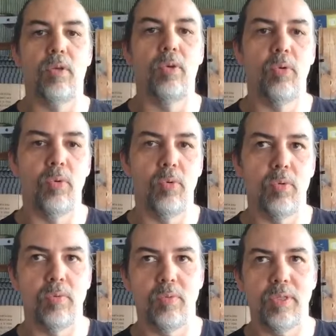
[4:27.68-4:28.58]

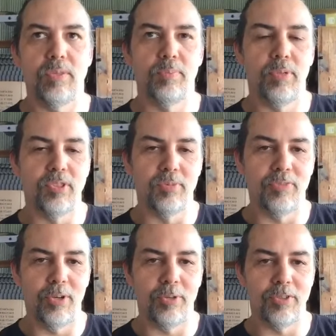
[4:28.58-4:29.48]
who we put some
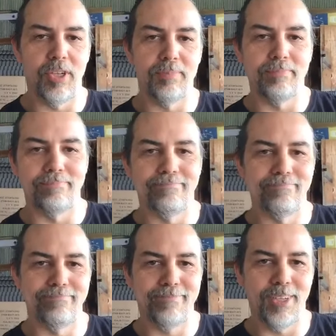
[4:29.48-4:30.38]
photos up
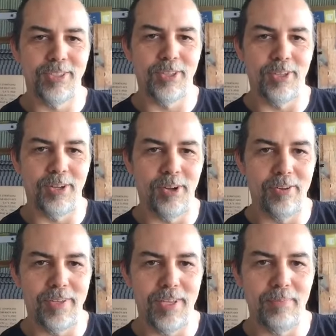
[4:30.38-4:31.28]
not too long ago
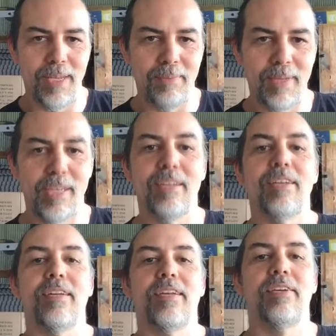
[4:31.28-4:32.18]
of him and me
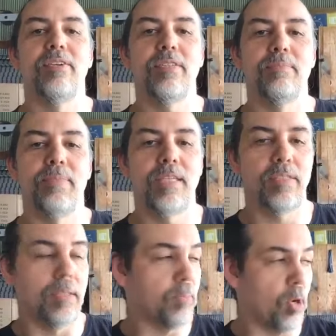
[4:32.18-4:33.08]
in a kilt and
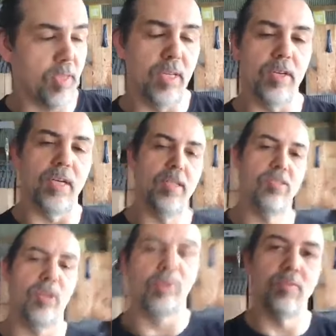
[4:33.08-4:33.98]
basically broke the
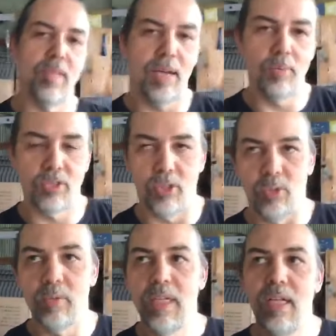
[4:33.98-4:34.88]
internet, so that was
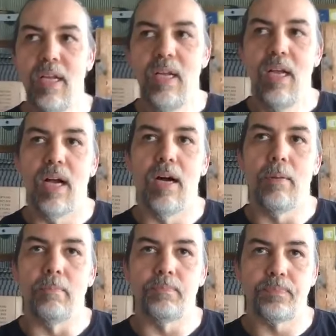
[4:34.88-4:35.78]
cool.
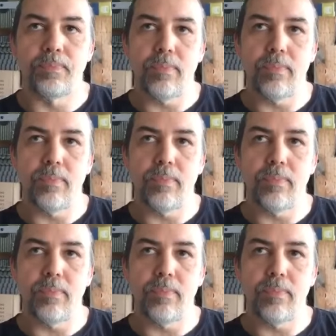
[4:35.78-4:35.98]
Um,